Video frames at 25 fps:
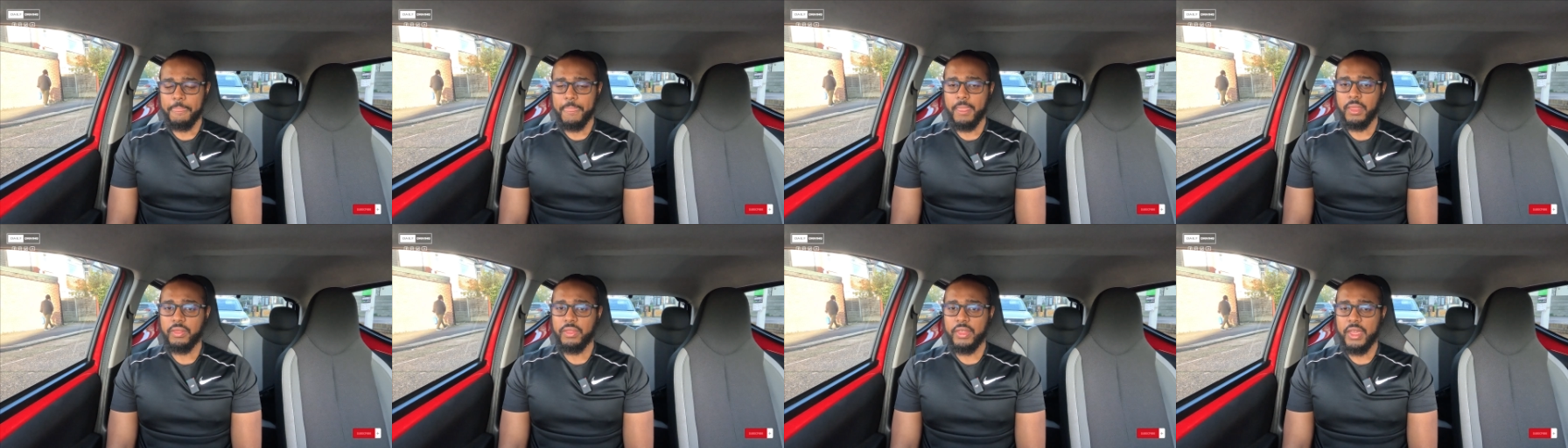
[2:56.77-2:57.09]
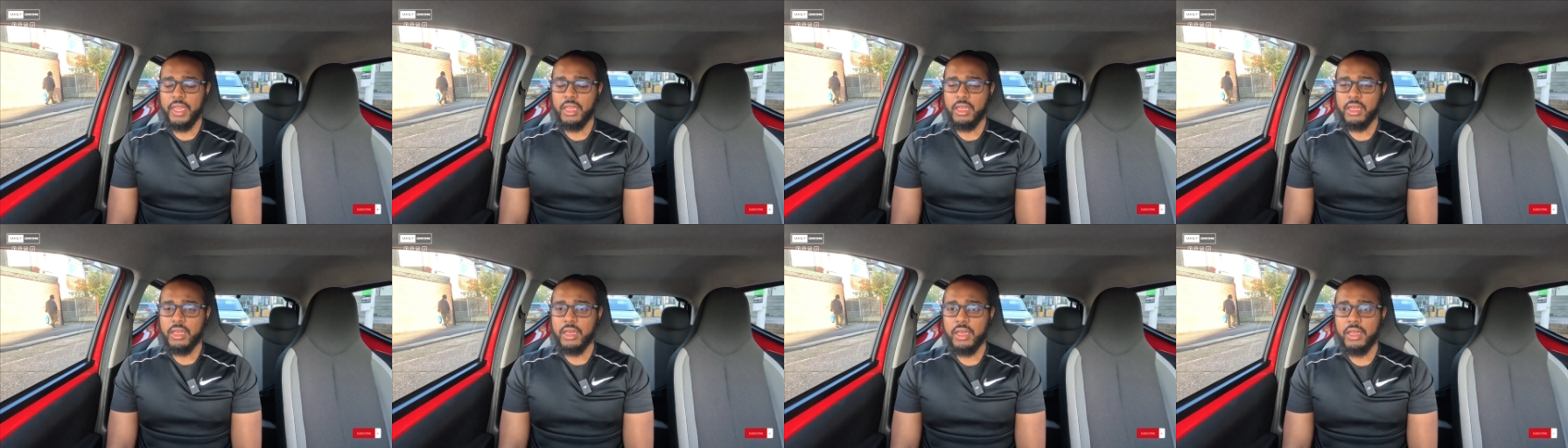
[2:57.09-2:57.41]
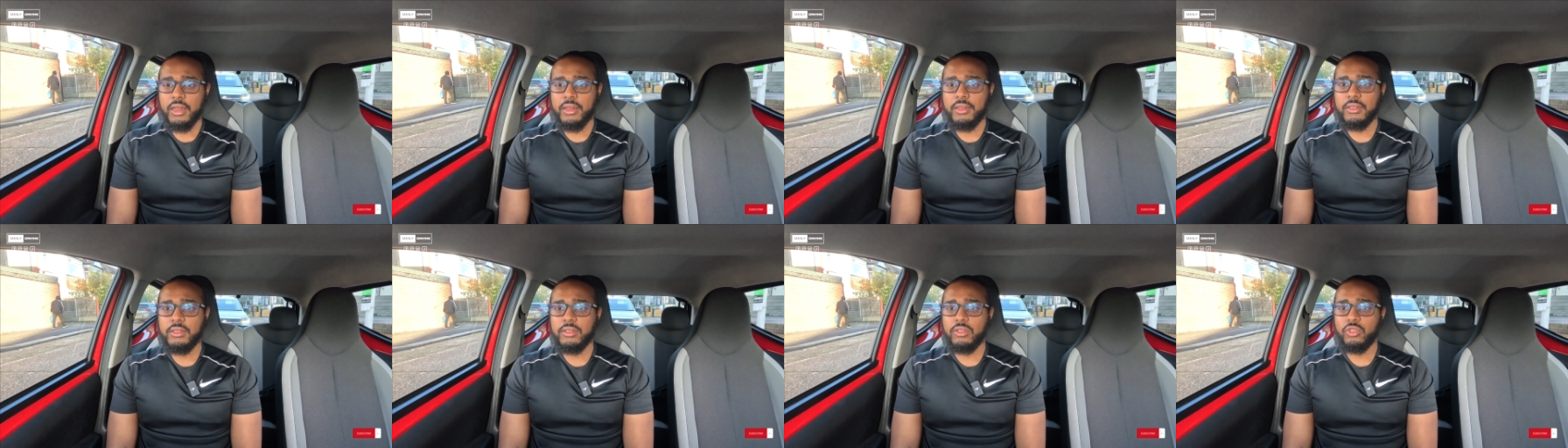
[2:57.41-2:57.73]
they
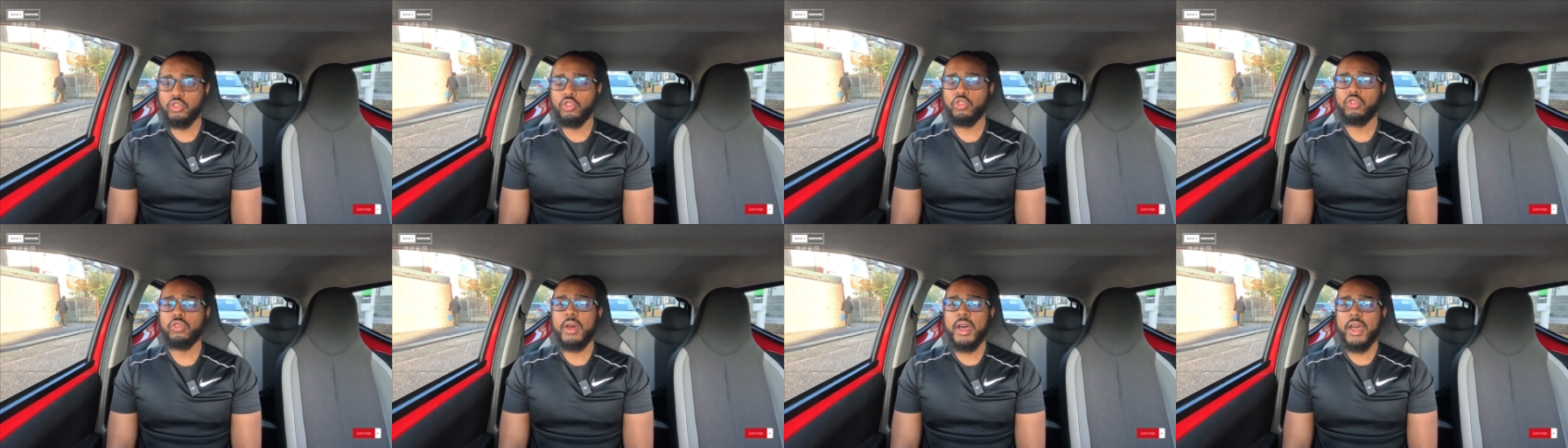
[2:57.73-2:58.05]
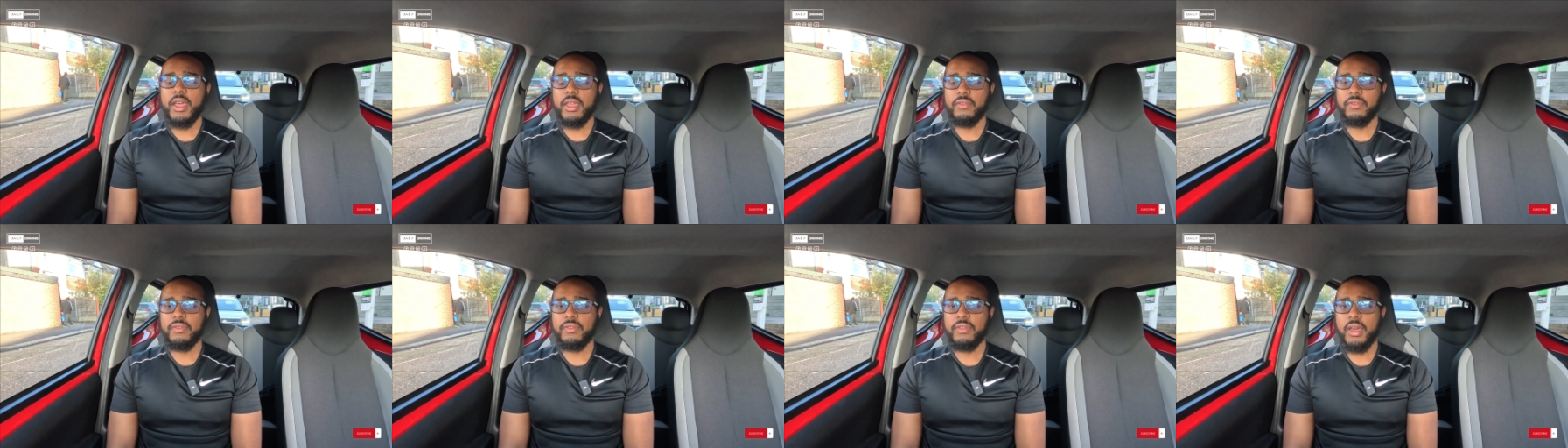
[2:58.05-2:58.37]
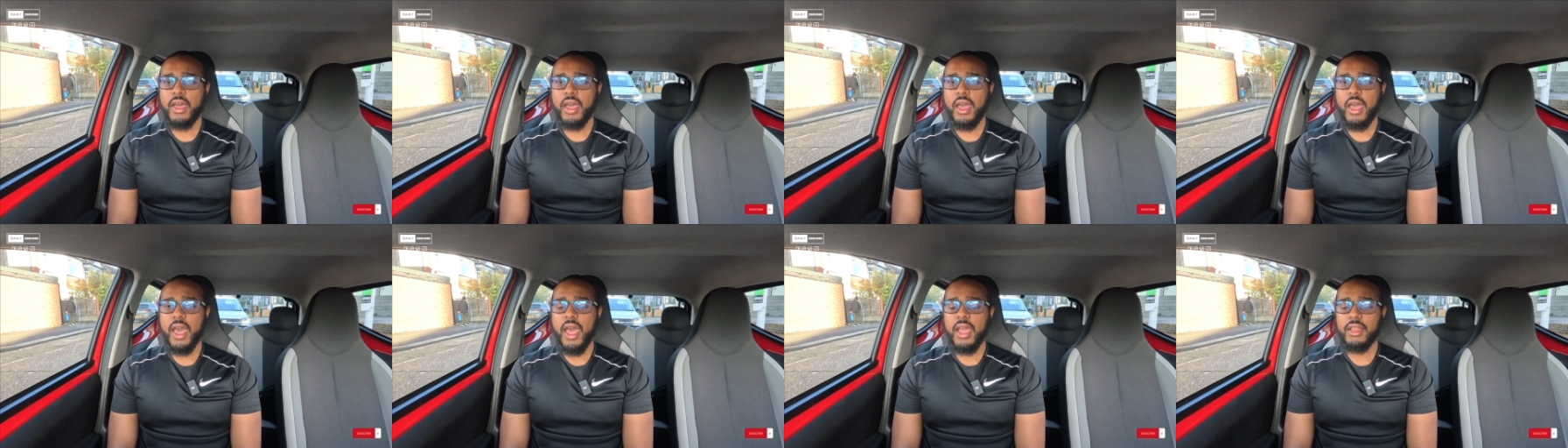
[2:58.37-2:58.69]
can drive
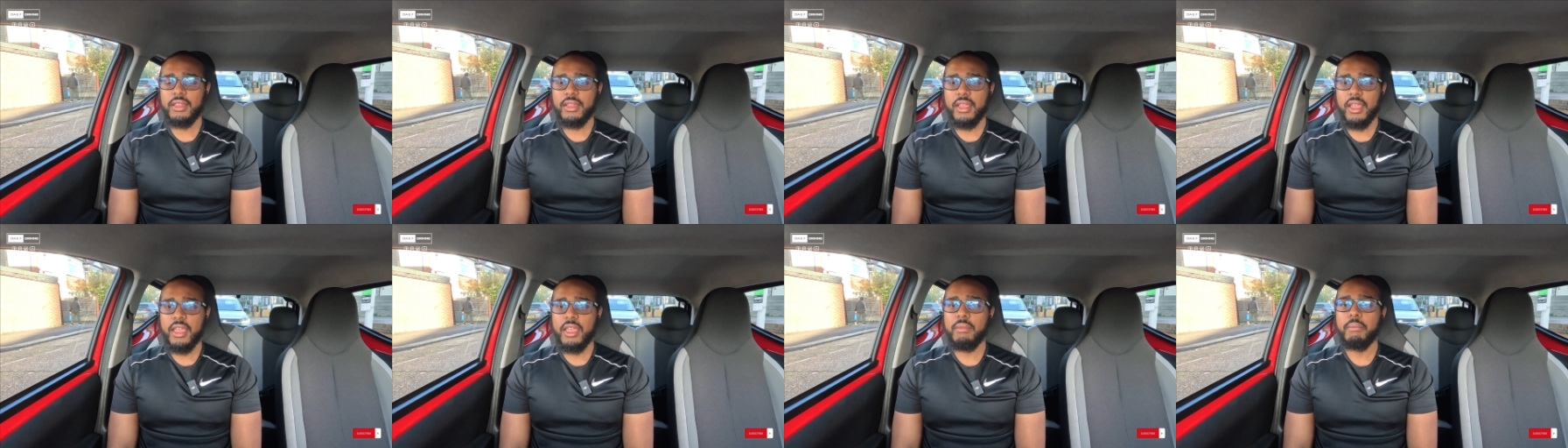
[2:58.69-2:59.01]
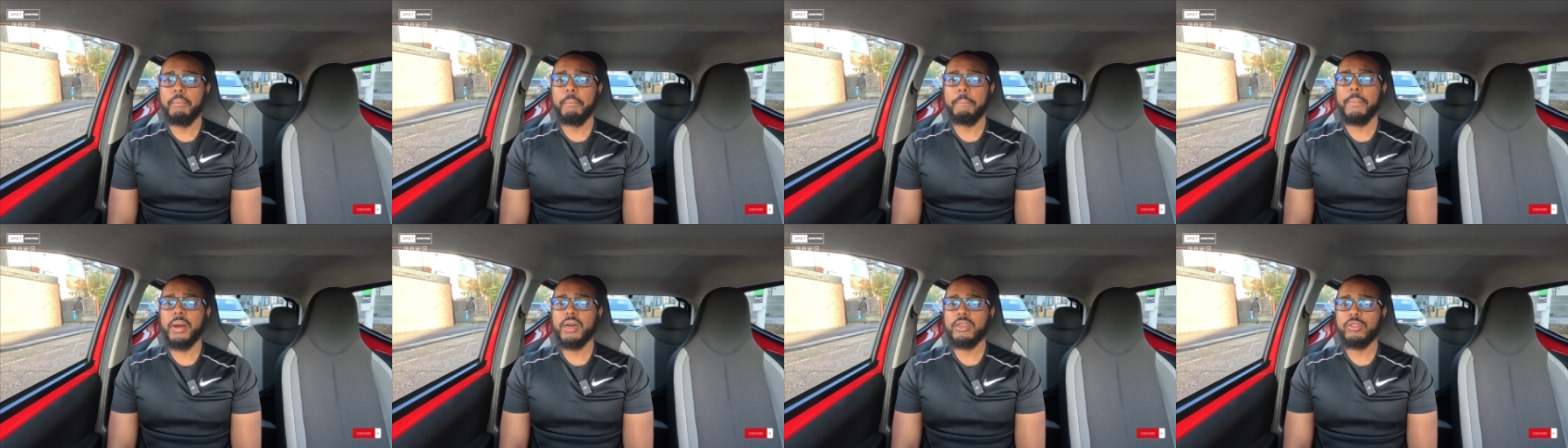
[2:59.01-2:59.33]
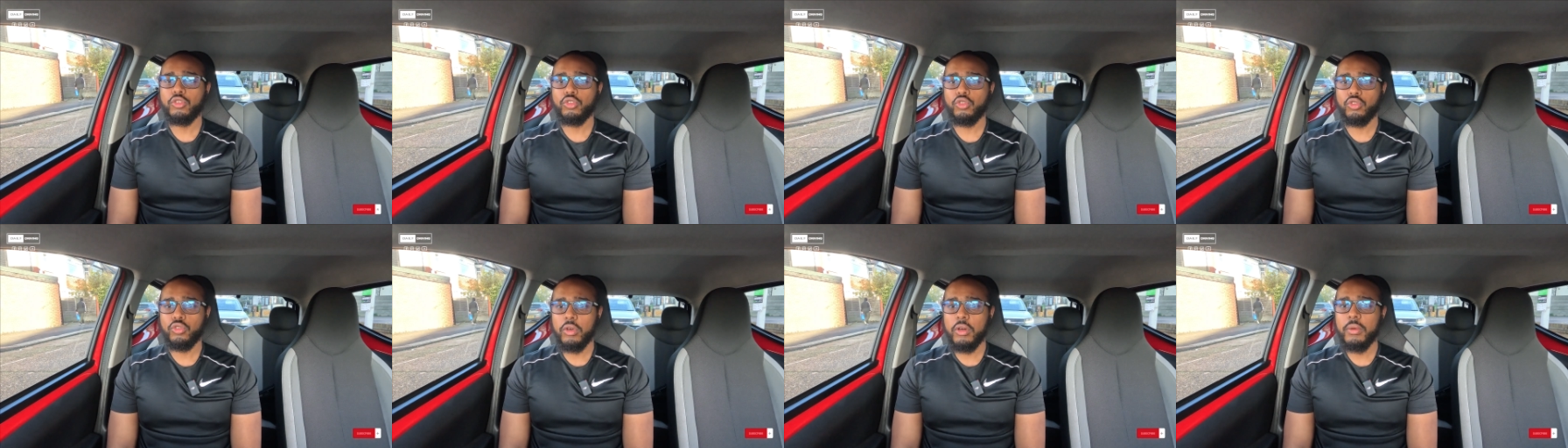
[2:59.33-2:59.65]
at a
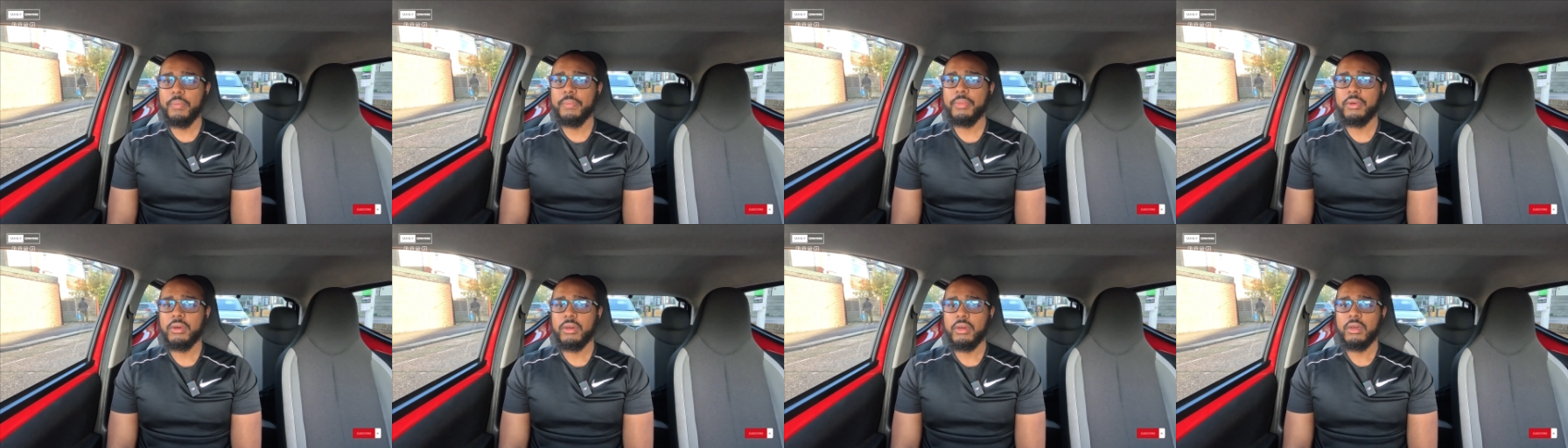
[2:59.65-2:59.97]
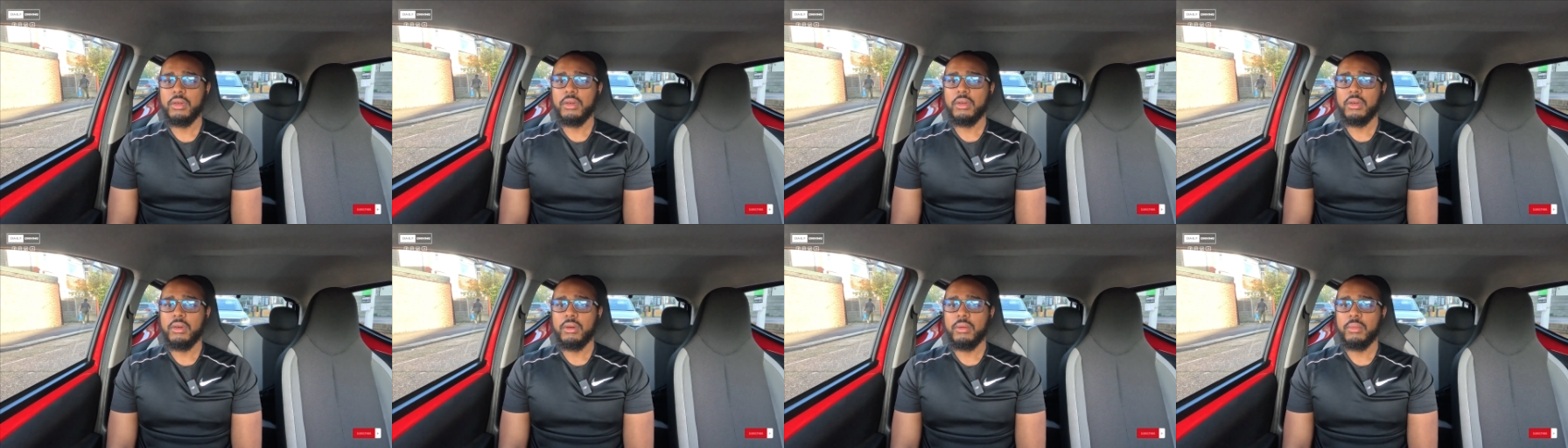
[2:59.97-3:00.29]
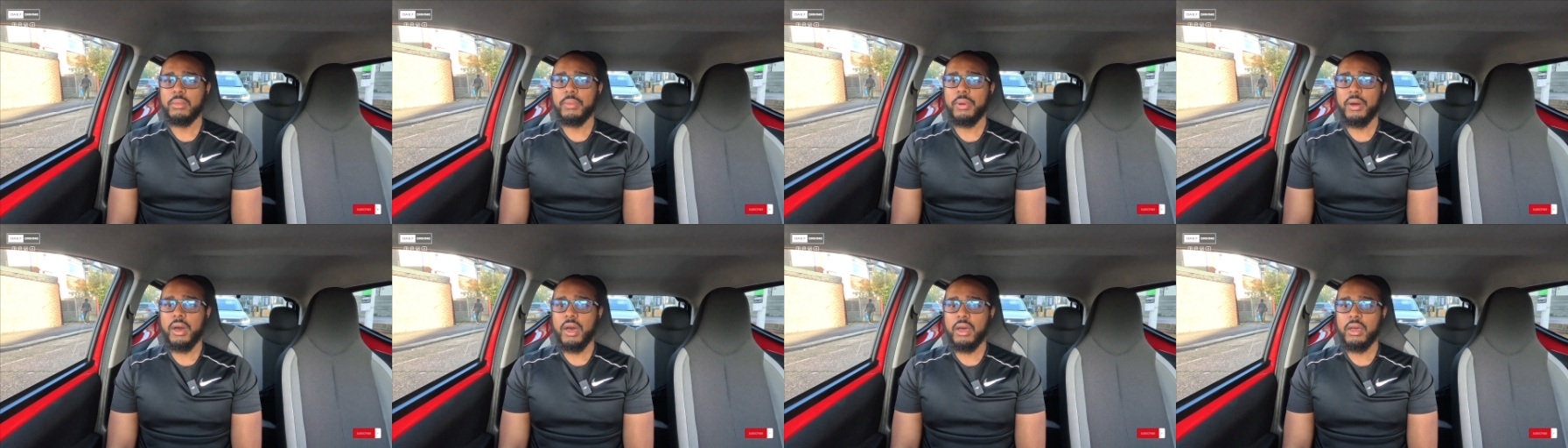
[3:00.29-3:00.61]
bus stop,
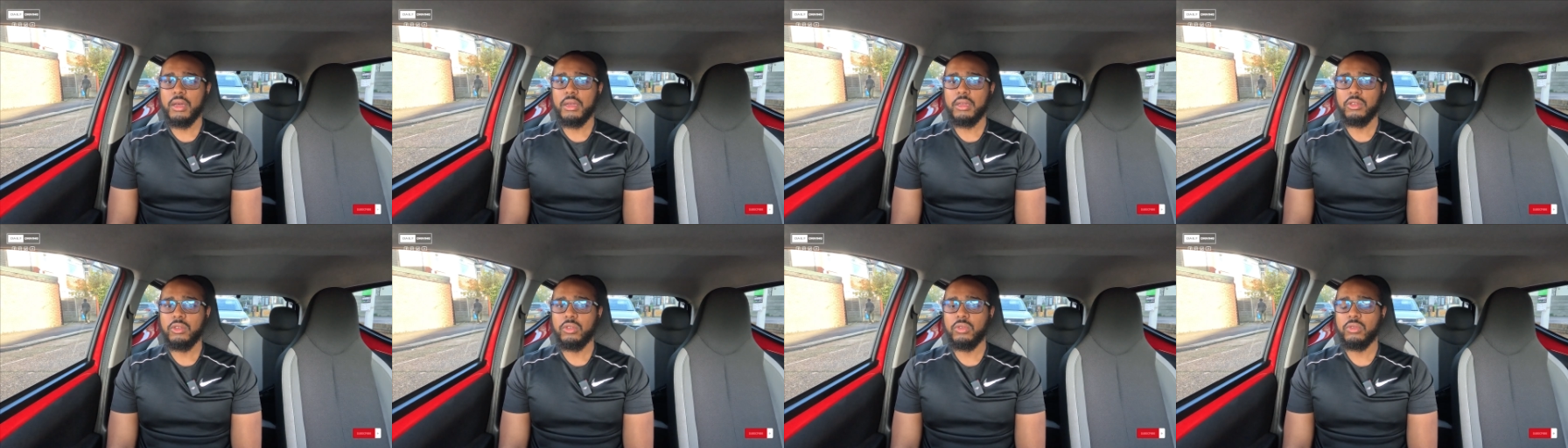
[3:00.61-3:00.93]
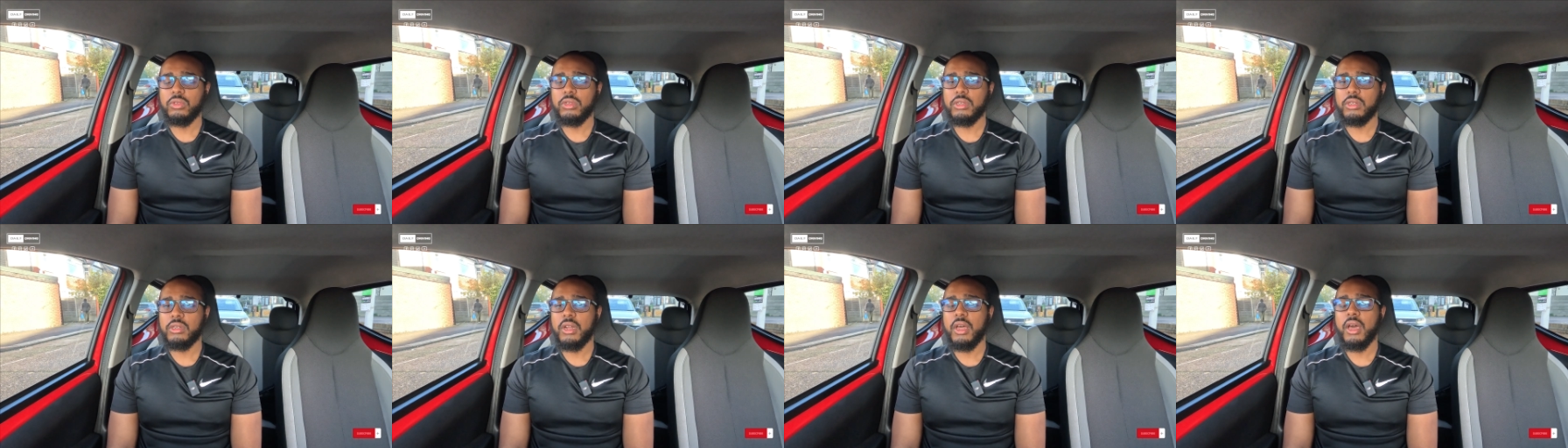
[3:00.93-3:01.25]
but you're